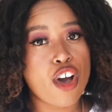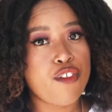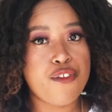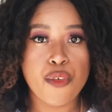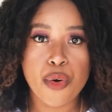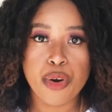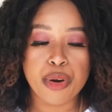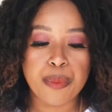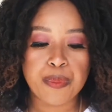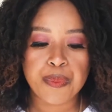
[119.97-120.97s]

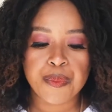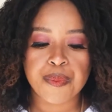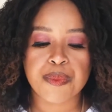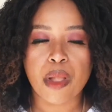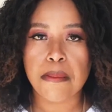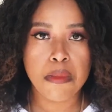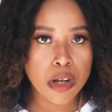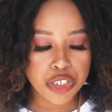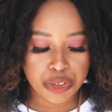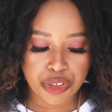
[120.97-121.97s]
for
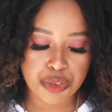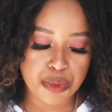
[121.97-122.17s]
modules,